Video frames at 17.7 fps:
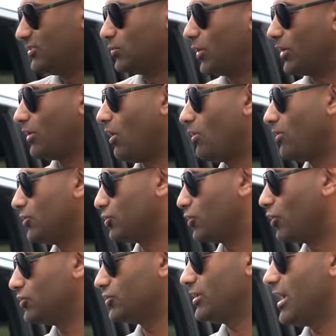is where all the
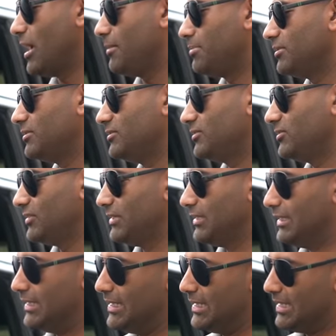charging happens.
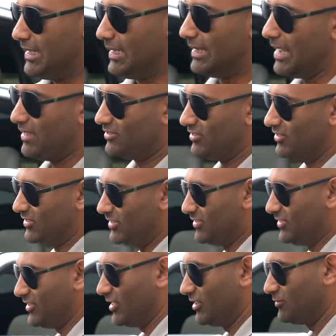It has a
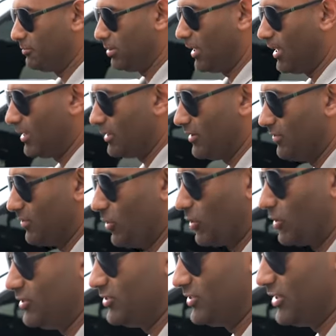CCS plug, of course,